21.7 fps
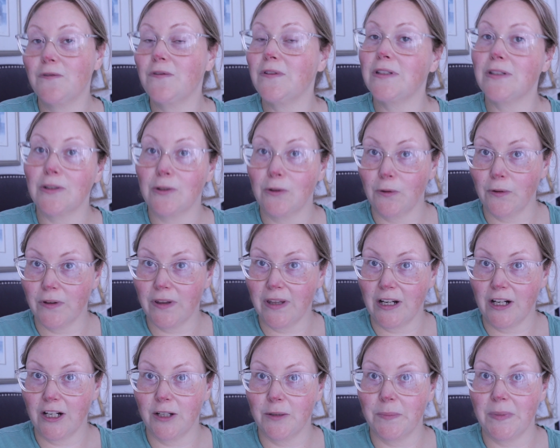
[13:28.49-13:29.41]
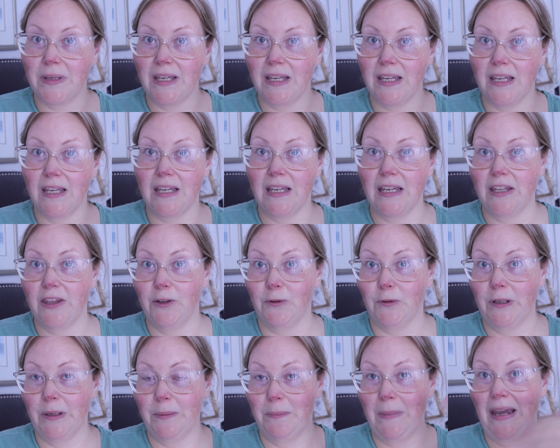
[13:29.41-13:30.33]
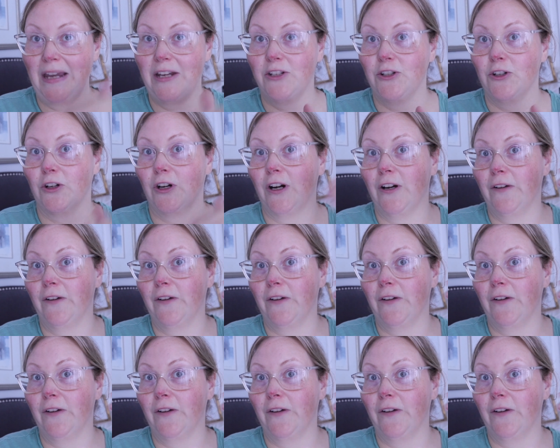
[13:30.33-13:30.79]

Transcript: physical therapy in the remainder